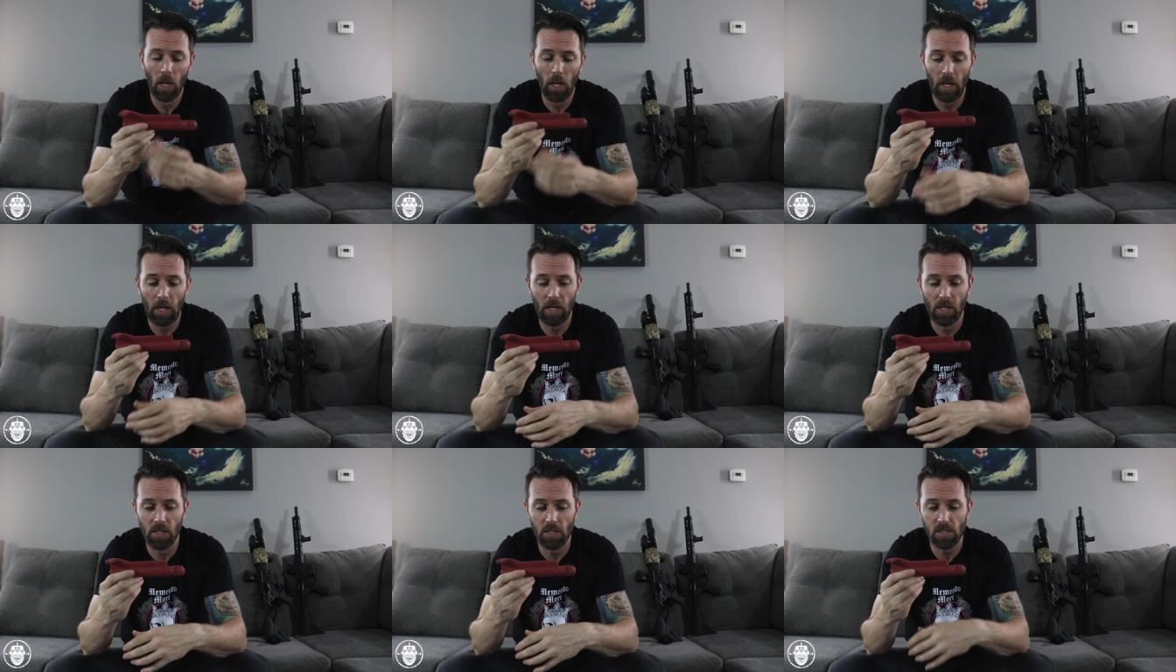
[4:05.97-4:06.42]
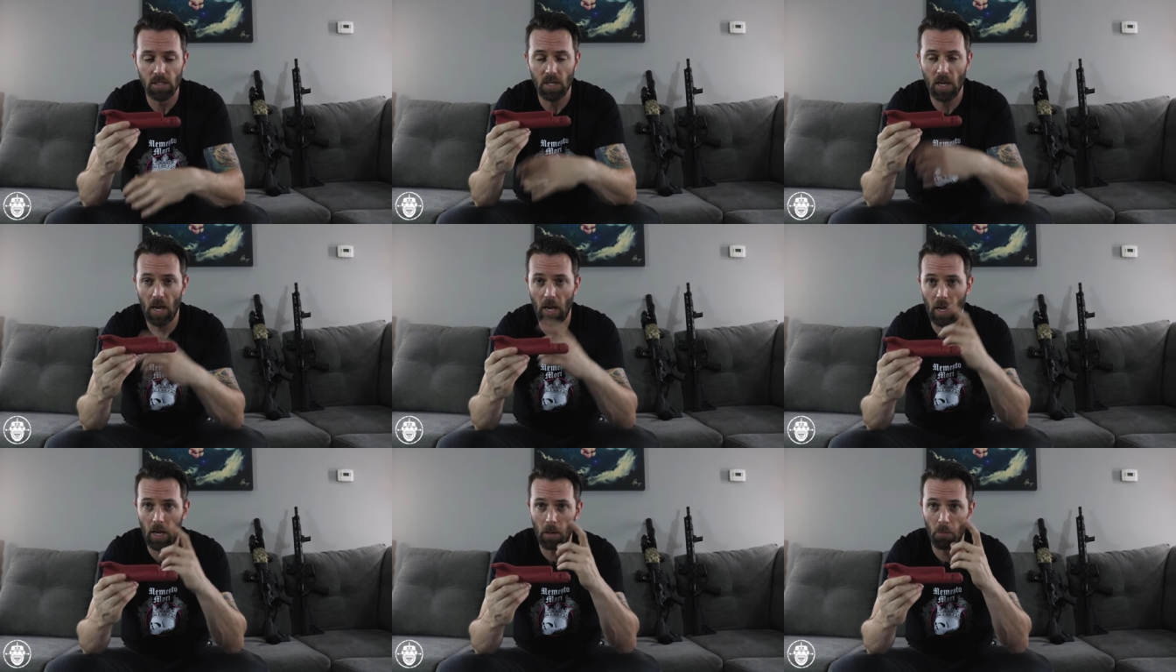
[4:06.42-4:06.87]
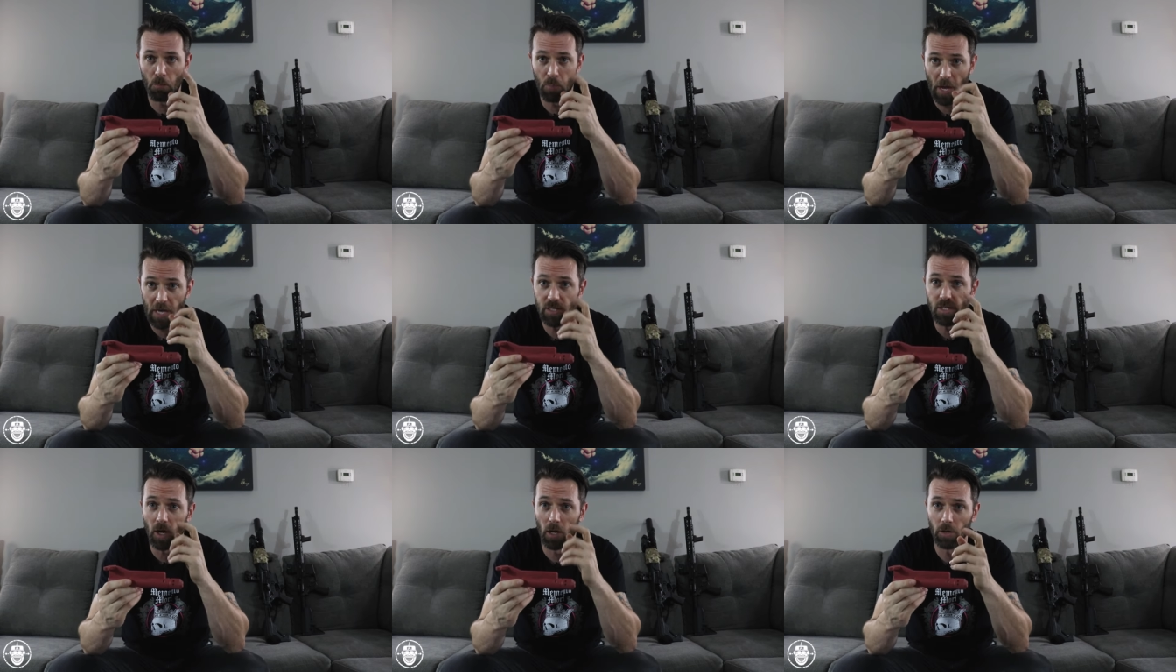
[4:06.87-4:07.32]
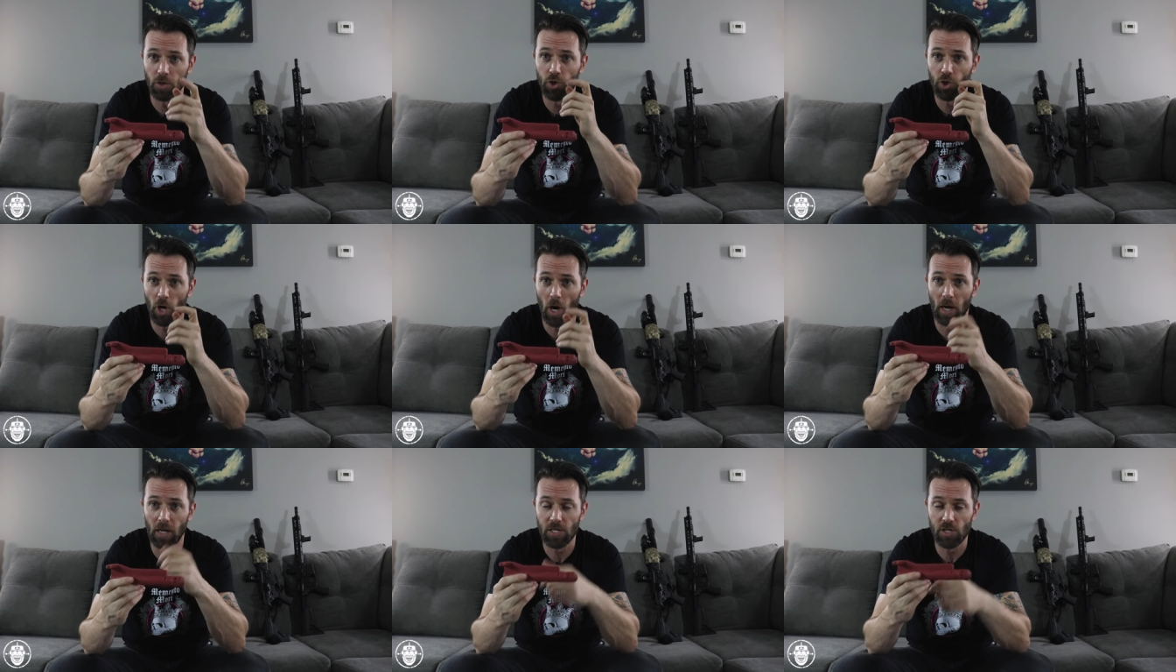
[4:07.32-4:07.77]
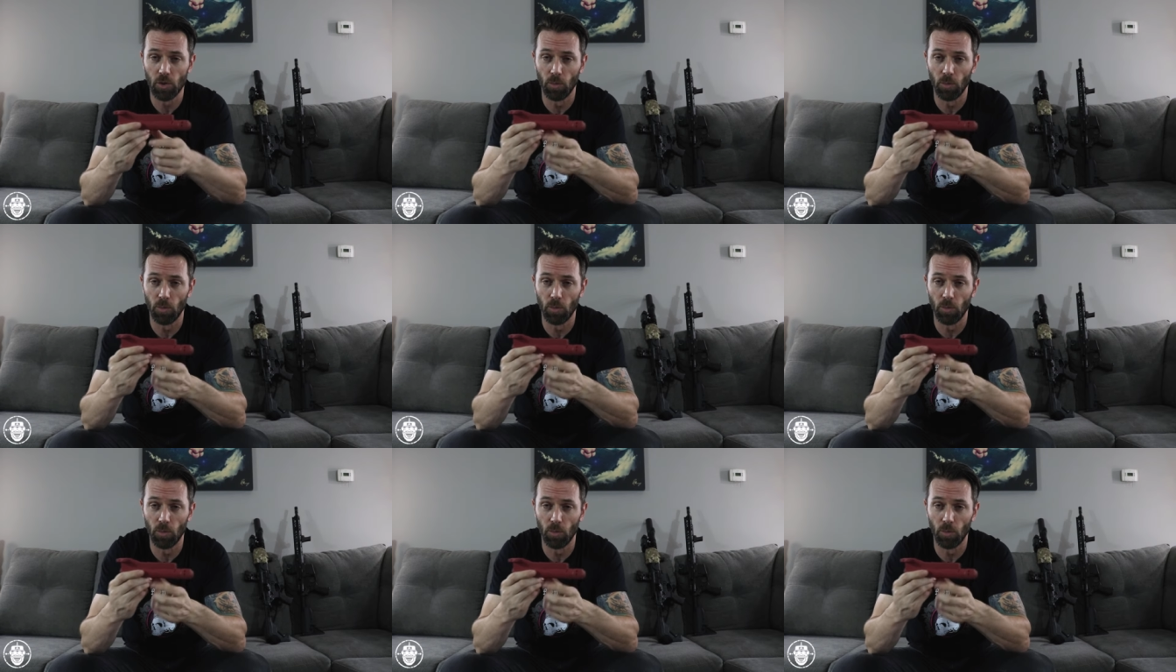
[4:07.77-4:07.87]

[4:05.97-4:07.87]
is a based on shot.